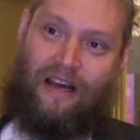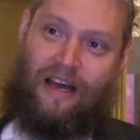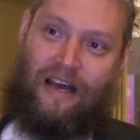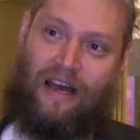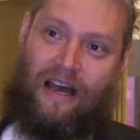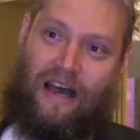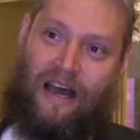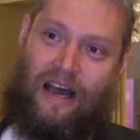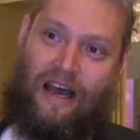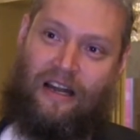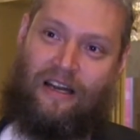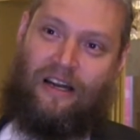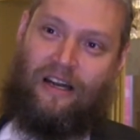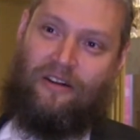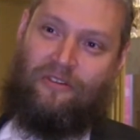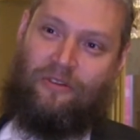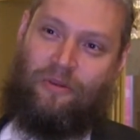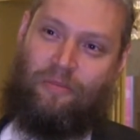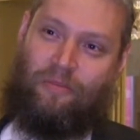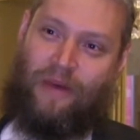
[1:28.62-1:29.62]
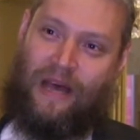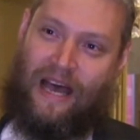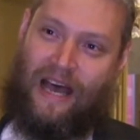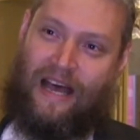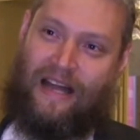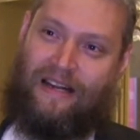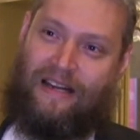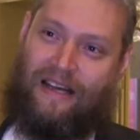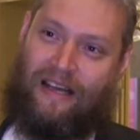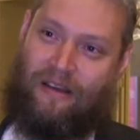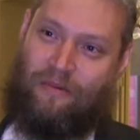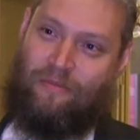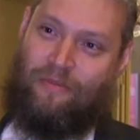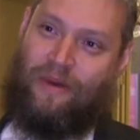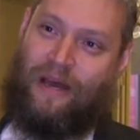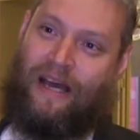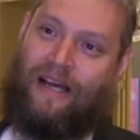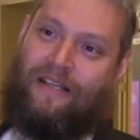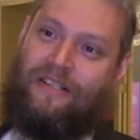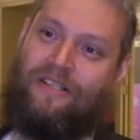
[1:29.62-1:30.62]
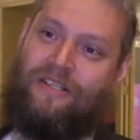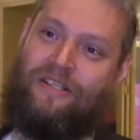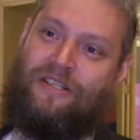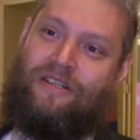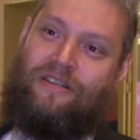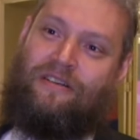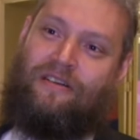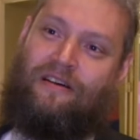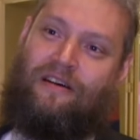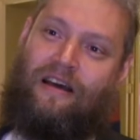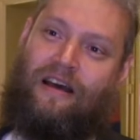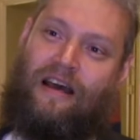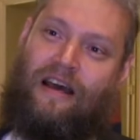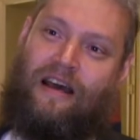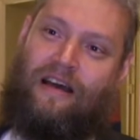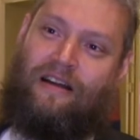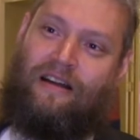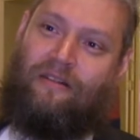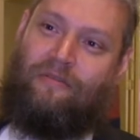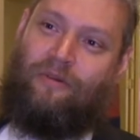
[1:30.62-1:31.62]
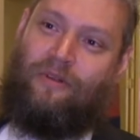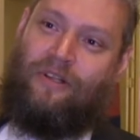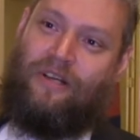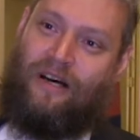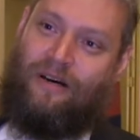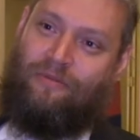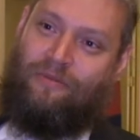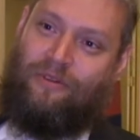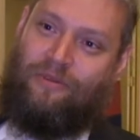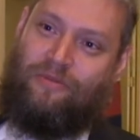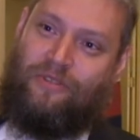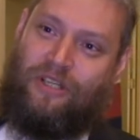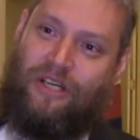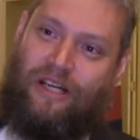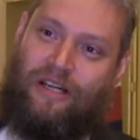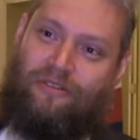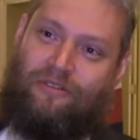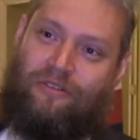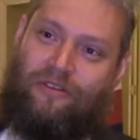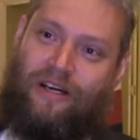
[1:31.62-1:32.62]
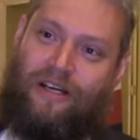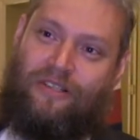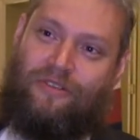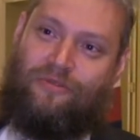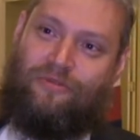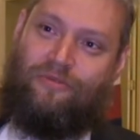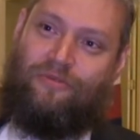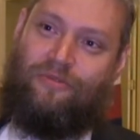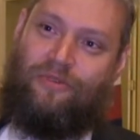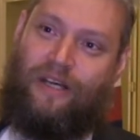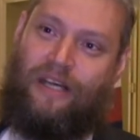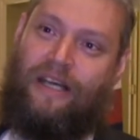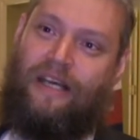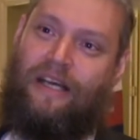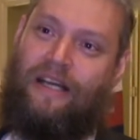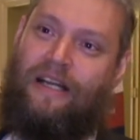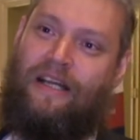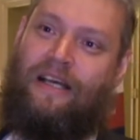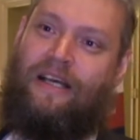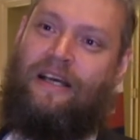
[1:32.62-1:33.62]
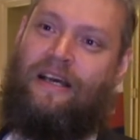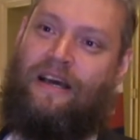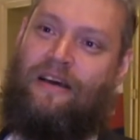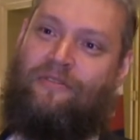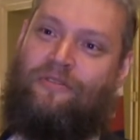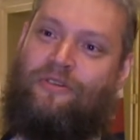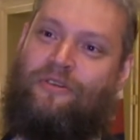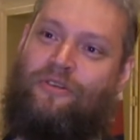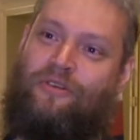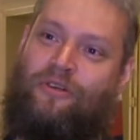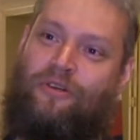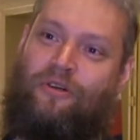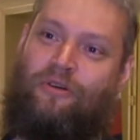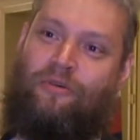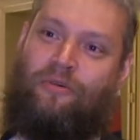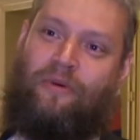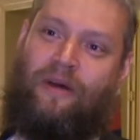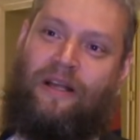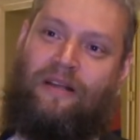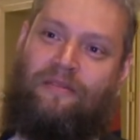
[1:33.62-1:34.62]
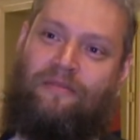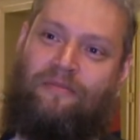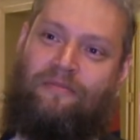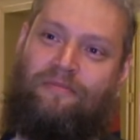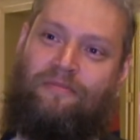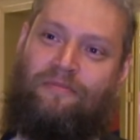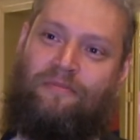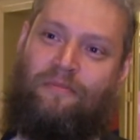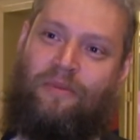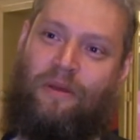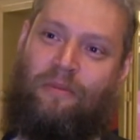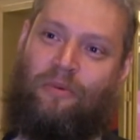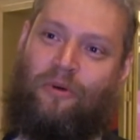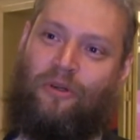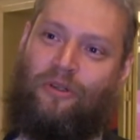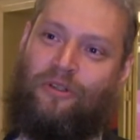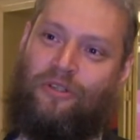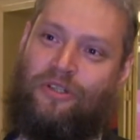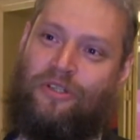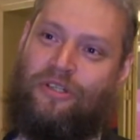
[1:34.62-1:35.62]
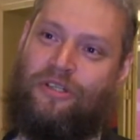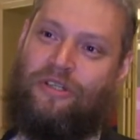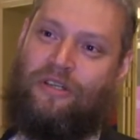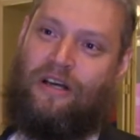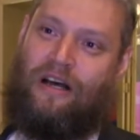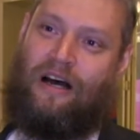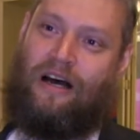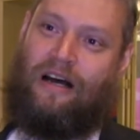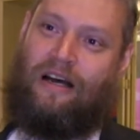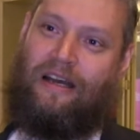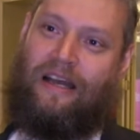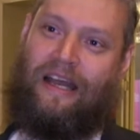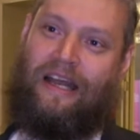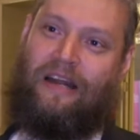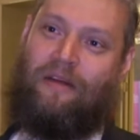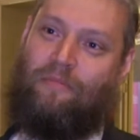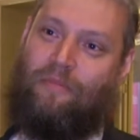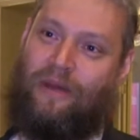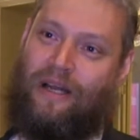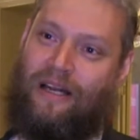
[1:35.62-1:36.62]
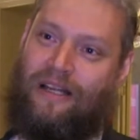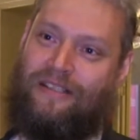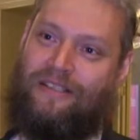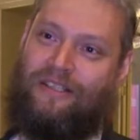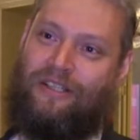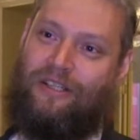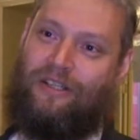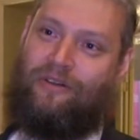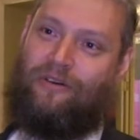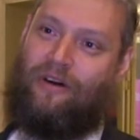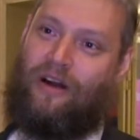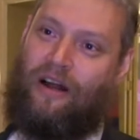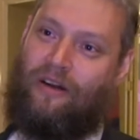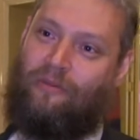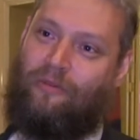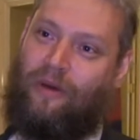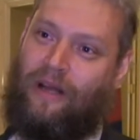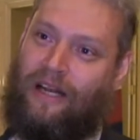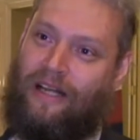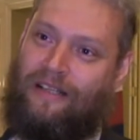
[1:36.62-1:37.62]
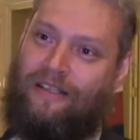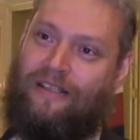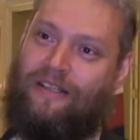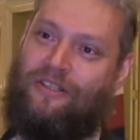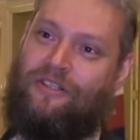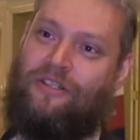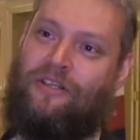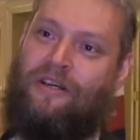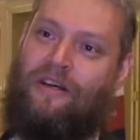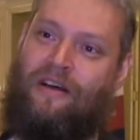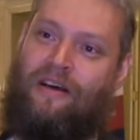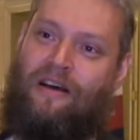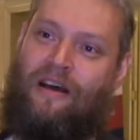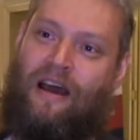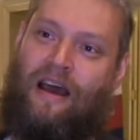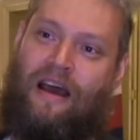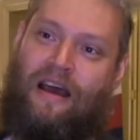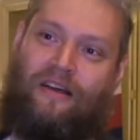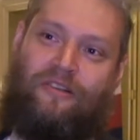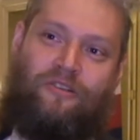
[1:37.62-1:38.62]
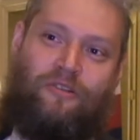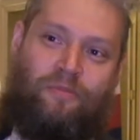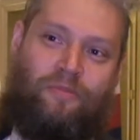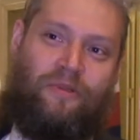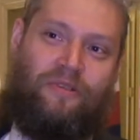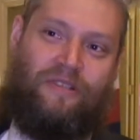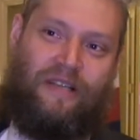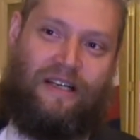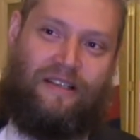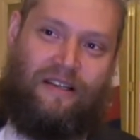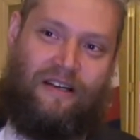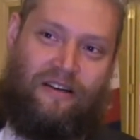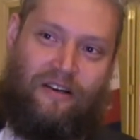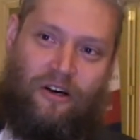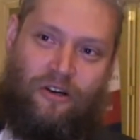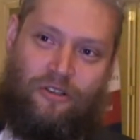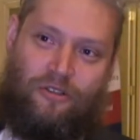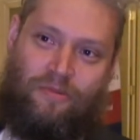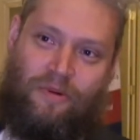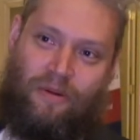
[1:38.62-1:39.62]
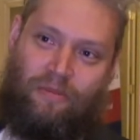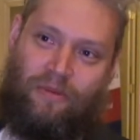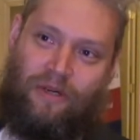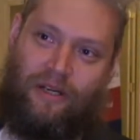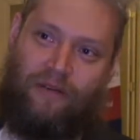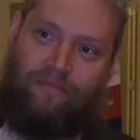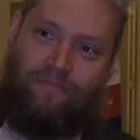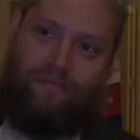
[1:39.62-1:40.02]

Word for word: Uh, a lot of the bad impacts uh, that would come from sea level rise really have to do with people's inability or unwillingness uh, to protect their coast properly.